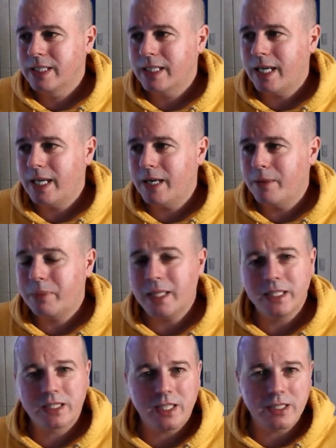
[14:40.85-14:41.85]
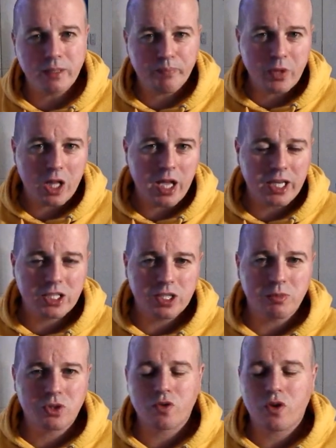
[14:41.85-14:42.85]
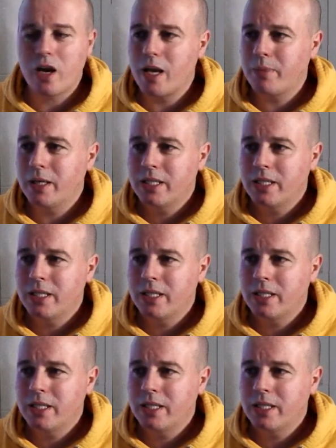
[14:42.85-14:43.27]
Please, guys, like, subscribe.